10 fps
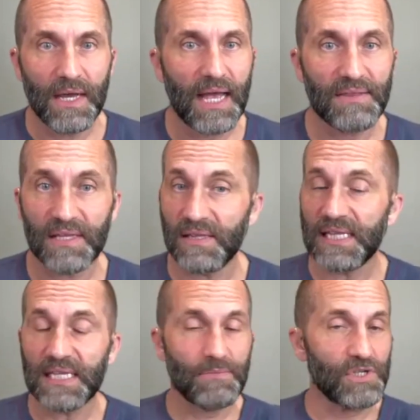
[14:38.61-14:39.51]
And then
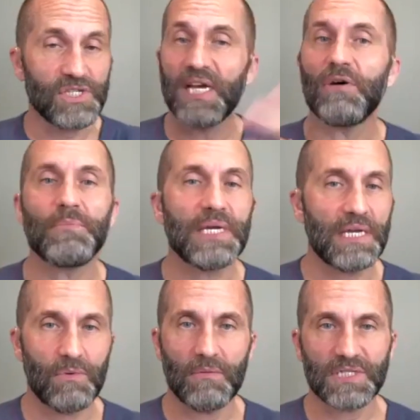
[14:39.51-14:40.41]
let them just tell me
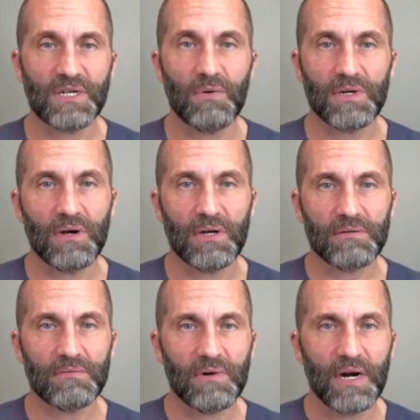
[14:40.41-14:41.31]
what was going on,
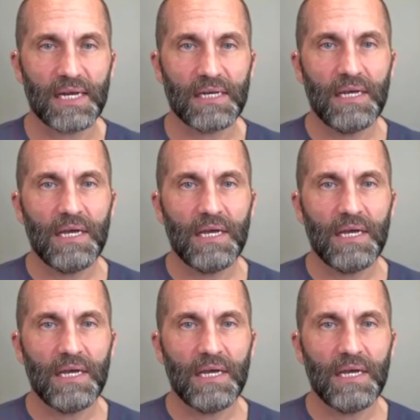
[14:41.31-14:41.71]
right?